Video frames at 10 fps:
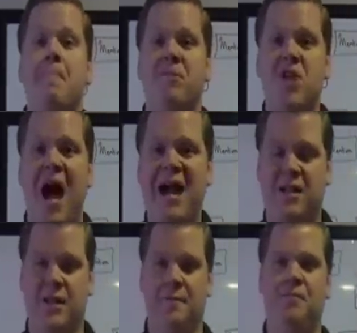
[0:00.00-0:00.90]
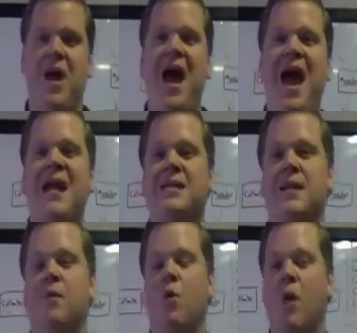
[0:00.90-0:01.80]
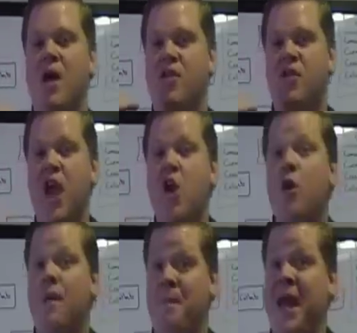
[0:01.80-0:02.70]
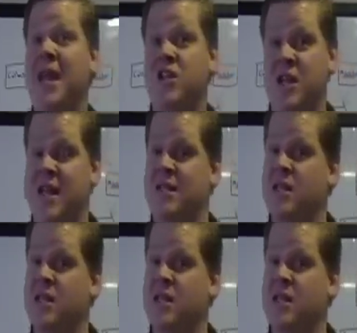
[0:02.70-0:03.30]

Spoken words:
talk to them. Ask them what their opinion is.